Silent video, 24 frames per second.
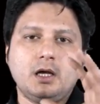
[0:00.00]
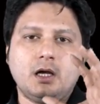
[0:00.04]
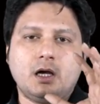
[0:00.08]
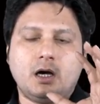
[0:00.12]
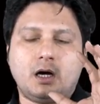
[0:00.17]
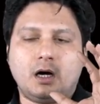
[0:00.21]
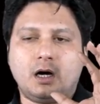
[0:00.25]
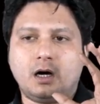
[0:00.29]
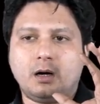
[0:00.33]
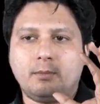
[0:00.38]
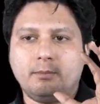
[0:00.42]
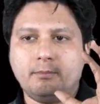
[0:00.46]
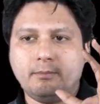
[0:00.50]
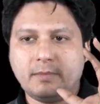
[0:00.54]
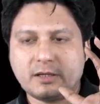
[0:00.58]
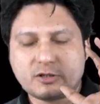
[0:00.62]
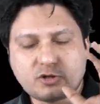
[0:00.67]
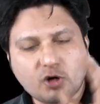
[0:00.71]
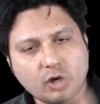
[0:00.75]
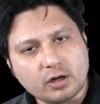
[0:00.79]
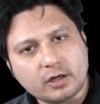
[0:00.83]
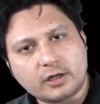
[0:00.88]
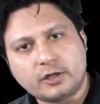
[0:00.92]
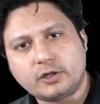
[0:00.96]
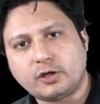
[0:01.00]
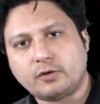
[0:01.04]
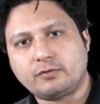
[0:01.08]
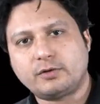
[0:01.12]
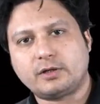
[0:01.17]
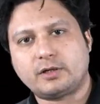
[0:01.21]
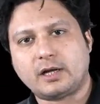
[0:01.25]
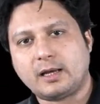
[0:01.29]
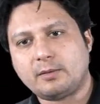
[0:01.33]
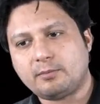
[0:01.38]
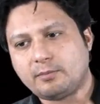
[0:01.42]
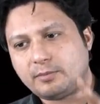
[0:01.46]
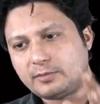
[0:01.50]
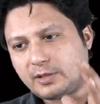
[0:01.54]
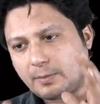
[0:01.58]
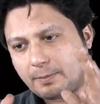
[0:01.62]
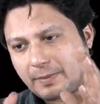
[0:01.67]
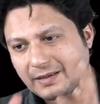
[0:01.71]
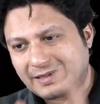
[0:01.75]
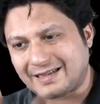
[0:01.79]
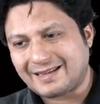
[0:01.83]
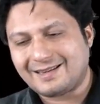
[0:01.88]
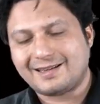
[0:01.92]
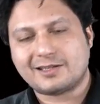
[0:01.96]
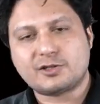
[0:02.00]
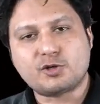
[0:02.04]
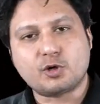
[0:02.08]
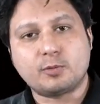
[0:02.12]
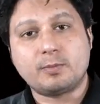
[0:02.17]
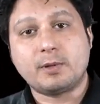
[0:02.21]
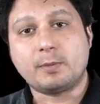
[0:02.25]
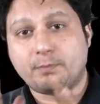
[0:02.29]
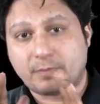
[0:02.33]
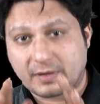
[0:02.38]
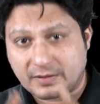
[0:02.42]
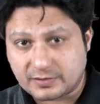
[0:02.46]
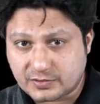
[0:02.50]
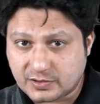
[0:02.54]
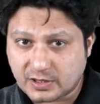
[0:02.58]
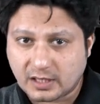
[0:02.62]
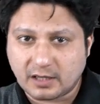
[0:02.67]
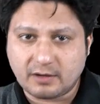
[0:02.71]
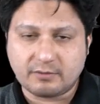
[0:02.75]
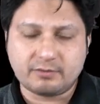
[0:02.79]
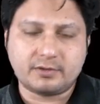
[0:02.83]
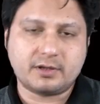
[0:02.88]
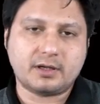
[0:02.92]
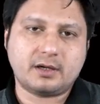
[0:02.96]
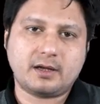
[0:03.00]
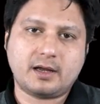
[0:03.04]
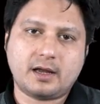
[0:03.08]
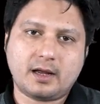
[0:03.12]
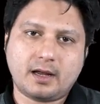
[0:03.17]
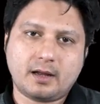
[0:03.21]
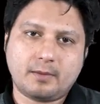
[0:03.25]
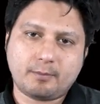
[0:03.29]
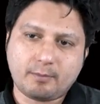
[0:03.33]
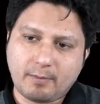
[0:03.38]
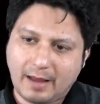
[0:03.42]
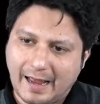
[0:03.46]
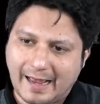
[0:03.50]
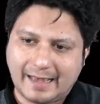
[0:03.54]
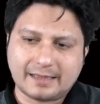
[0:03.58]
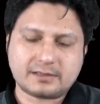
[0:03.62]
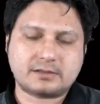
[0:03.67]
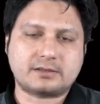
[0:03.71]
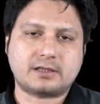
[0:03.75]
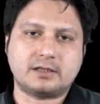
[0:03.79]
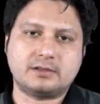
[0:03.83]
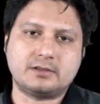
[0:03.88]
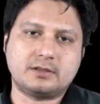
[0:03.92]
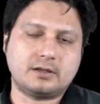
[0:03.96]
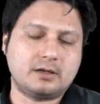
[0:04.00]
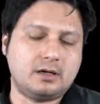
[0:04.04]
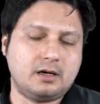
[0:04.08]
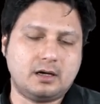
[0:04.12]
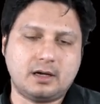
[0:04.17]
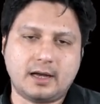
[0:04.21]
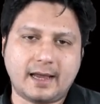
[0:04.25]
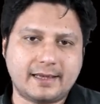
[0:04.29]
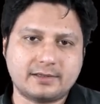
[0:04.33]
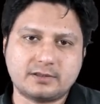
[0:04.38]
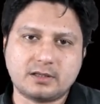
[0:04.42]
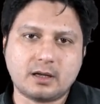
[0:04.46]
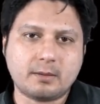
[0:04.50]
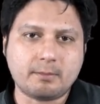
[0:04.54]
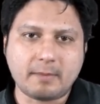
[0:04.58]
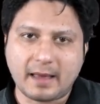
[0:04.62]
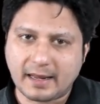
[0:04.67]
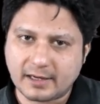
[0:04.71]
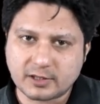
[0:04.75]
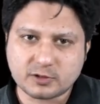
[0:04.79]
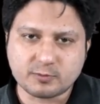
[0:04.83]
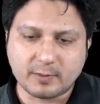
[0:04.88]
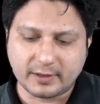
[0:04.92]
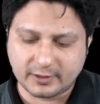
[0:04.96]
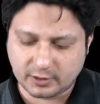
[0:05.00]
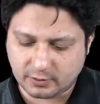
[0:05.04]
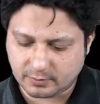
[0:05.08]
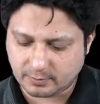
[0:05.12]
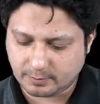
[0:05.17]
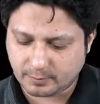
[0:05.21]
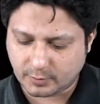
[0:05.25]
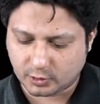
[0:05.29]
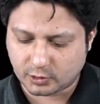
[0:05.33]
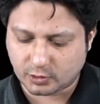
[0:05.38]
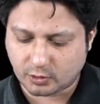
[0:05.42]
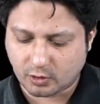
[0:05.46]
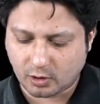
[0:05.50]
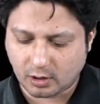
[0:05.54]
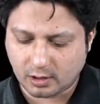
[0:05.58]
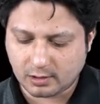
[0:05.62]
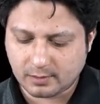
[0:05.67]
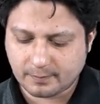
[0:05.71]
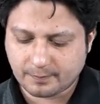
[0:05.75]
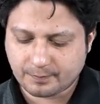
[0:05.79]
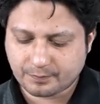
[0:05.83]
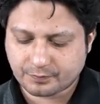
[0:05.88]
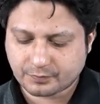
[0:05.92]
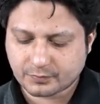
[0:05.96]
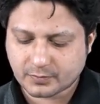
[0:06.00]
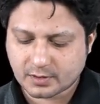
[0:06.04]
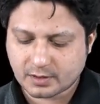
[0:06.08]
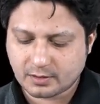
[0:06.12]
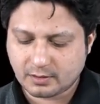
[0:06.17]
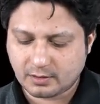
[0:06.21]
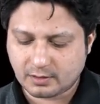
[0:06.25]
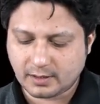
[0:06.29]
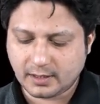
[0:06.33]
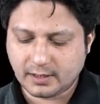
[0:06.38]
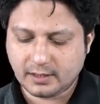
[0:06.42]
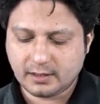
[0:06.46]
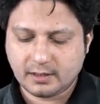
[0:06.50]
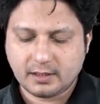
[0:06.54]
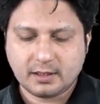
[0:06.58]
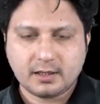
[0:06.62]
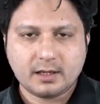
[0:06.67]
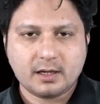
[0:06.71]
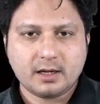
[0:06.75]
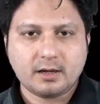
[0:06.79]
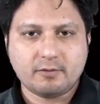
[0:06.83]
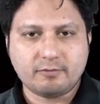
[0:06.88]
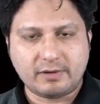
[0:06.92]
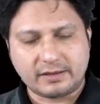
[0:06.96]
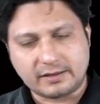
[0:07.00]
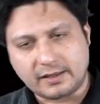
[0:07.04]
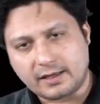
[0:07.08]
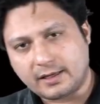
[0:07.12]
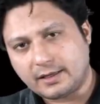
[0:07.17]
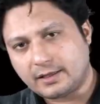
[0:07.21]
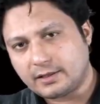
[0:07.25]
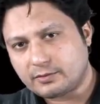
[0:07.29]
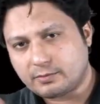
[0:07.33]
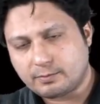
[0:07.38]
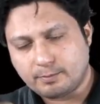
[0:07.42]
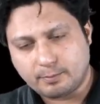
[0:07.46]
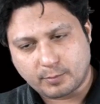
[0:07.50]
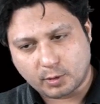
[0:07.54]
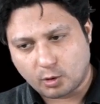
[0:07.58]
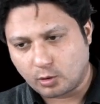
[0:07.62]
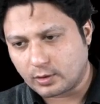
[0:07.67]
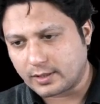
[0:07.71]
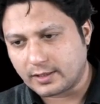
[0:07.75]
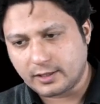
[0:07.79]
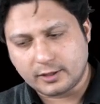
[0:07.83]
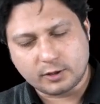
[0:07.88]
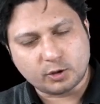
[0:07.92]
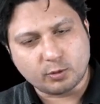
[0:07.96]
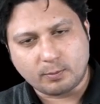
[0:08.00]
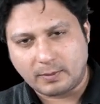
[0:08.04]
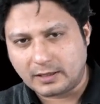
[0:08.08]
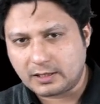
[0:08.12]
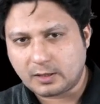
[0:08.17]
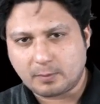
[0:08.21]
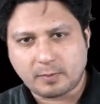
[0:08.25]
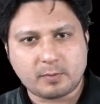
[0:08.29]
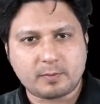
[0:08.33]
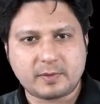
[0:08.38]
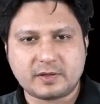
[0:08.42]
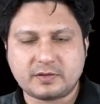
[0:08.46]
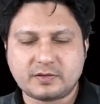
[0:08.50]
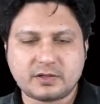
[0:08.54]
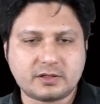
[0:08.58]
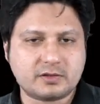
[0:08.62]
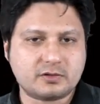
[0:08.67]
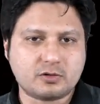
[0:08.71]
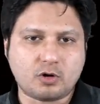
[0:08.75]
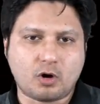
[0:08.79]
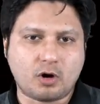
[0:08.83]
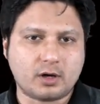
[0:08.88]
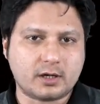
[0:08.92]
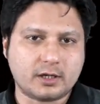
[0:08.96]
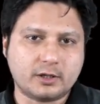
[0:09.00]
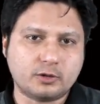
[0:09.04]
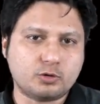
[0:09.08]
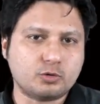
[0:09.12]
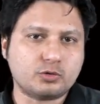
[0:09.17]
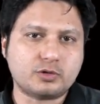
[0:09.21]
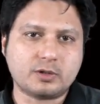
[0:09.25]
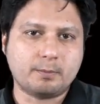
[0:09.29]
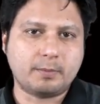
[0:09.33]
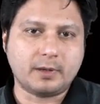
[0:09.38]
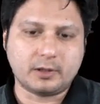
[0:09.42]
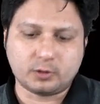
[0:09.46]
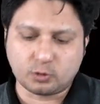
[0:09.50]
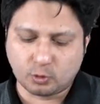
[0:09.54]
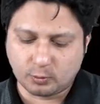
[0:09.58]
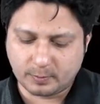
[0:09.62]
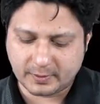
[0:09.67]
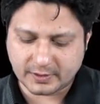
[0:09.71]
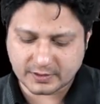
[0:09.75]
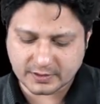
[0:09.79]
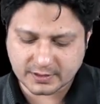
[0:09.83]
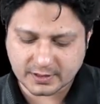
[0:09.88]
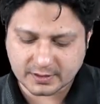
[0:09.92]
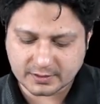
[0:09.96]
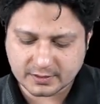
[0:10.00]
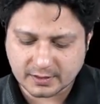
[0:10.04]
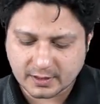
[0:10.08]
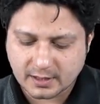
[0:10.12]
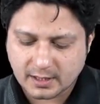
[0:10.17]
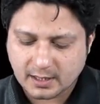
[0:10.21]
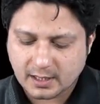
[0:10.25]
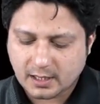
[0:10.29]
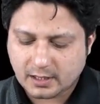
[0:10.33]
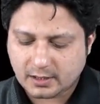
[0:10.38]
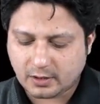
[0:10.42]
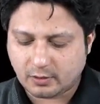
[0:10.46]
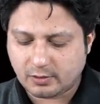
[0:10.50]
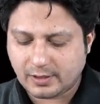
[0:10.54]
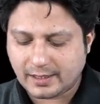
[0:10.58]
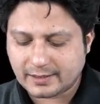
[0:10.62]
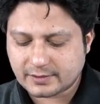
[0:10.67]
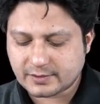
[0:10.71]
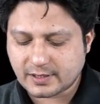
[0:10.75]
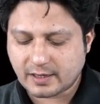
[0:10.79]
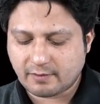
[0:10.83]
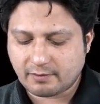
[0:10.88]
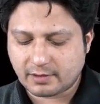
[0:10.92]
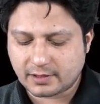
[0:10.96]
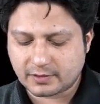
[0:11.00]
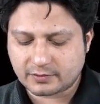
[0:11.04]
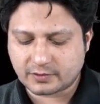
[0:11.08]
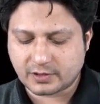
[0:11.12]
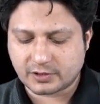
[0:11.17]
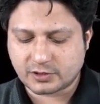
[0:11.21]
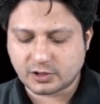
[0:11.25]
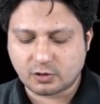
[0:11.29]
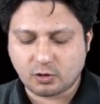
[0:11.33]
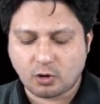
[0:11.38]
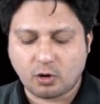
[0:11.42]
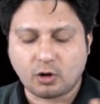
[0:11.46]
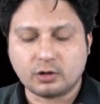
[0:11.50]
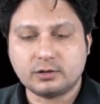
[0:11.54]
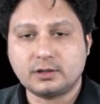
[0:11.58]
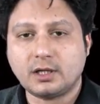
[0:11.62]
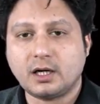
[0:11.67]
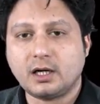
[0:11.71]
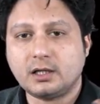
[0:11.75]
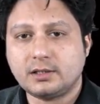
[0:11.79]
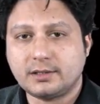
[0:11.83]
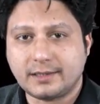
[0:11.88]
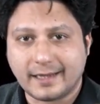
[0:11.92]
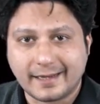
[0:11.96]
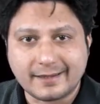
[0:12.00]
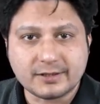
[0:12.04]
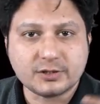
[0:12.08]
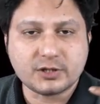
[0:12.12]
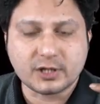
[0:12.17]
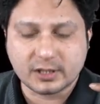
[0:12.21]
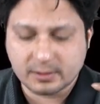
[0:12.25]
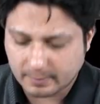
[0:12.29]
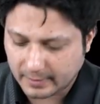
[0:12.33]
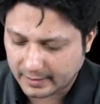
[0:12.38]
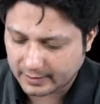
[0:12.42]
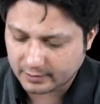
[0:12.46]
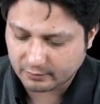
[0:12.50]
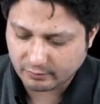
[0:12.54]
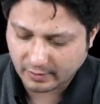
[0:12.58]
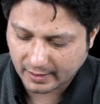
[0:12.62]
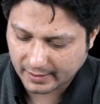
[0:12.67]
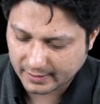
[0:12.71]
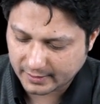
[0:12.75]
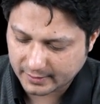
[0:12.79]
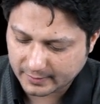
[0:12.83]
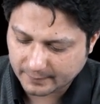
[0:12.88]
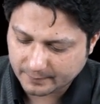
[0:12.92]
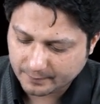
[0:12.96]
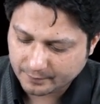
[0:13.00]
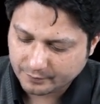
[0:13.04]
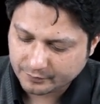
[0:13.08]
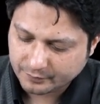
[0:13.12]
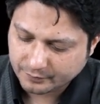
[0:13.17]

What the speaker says: Majority of the time, the patella should be preserved as the management protocol. All right, whether it is broken into multiple pieces or into simple 2 pieces. Now, let's have a discussion on the tension band wiring.